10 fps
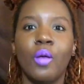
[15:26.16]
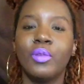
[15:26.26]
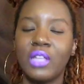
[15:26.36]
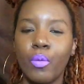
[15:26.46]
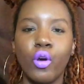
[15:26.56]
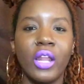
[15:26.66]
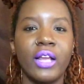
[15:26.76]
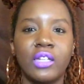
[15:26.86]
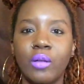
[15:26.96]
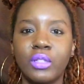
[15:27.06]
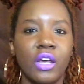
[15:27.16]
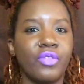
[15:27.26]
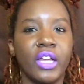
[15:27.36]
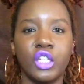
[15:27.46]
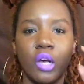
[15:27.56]
Stop all that dumb stuff
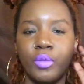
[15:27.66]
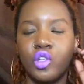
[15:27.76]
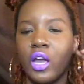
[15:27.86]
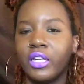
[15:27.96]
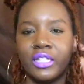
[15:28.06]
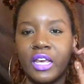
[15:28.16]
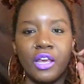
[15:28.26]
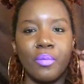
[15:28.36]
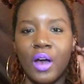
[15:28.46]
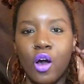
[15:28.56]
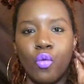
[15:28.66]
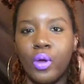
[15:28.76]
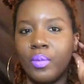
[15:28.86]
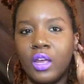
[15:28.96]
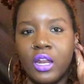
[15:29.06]
that y'all be trying to say about
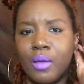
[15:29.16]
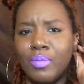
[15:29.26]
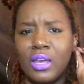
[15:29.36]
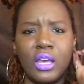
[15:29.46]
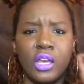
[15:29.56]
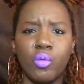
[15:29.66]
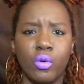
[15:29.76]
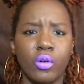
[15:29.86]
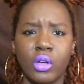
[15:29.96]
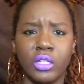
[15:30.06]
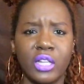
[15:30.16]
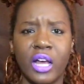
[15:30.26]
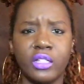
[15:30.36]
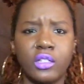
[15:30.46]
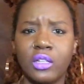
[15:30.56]
women and being equal, because
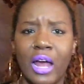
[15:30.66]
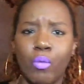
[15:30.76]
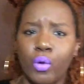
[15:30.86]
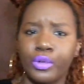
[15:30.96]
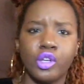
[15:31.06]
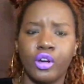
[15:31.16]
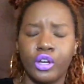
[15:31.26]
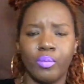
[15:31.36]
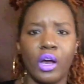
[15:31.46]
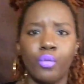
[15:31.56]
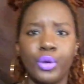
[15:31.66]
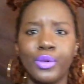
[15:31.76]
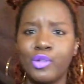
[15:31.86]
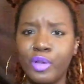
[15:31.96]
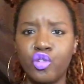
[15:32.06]
that's not what we're talking about. We want
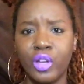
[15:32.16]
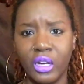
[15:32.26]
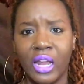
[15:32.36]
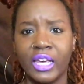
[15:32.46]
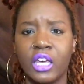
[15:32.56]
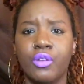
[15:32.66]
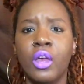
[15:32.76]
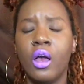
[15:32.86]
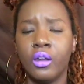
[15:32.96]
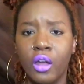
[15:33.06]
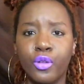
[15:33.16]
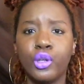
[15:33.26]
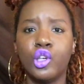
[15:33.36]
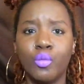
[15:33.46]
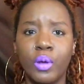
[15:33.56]
to be treated like another
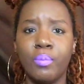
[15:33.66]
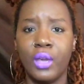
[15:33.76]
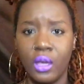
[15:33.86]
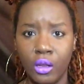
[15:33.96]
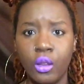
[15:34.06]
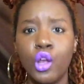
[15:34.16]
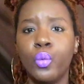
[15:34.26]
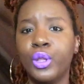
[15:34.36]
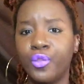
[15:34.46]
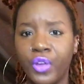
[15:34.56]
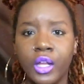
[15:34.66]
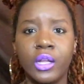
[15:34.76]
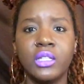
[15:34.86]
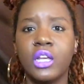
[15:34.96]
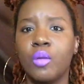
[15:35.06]
human being with
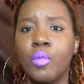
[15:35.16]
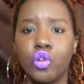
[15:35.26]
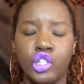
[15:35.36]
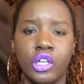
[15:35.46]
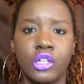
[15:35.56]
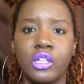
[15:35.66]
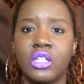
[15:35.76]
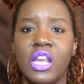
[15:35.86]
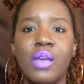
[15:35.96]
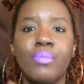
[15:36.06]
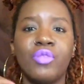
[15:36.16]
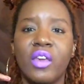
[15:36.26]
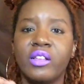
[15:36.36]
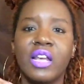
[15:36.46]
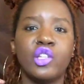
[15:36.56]
feelings and emotions. The same
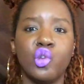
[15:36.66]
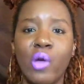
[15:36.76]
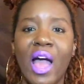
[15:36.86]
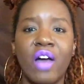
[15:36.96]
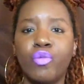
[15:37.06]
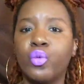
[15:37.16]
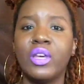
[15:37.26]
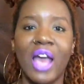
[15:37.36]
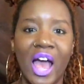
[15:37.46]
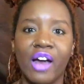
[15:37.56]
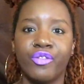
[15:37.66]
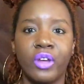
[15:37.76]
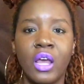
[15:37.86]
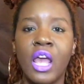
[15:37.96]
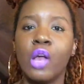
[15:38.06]
things that you have, we have.
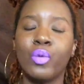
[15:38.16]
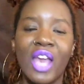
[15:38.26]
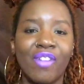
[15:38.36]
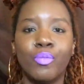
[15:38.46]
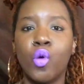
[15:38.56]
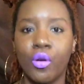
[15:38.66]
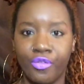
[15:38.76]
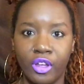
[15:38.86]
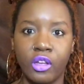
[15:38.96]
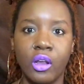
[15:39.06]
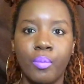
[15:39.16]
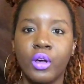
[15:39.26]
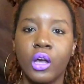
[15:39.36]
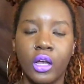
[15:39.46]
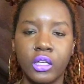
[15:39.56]
And we have more of it
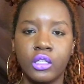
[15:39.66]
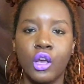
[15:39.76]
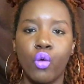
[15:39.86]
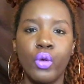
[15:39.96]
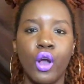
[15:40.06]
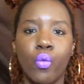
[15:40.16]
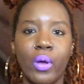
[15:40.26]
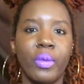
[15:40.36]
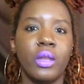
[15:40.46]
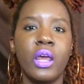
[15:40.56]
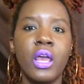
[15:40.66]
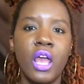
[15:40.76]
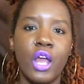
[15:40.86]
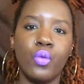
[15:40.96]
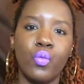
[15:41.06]
because we are women,
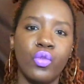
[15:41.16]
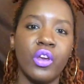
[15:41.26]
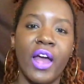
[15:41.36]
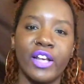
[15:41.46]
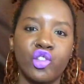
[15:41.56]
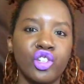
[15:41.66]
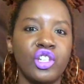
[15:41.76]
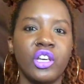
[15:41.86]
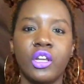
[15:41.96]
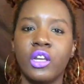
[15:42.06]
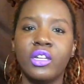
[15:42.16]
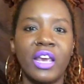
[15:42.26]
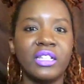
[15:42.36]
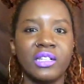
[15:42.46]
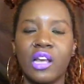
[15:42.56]
and the estrogen
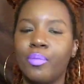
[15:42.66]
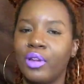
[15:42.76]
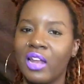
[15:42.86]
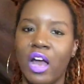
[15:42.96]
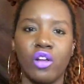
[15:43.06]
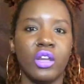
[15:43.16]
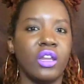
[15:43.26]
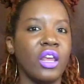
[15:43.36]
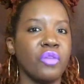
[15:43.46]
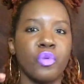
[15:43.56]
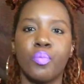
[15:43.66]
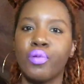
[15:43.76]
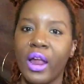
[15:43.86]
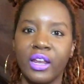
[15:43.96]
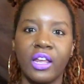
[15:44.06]
takes us up and down. And then if we're
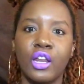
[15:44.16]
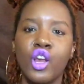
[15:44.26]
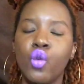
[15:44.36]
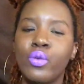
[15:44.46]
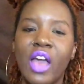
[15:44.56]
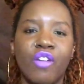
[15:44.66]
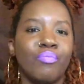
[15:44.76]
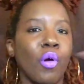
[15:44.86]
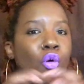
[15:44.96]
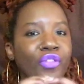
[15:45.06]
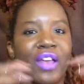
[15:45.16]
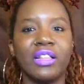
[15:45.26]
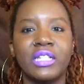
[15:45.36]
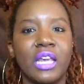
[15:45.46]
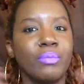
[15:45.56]
pregnant, we have both at the
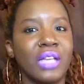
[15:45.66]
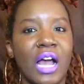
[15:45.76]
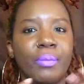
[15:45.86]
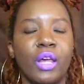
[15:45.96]
same time.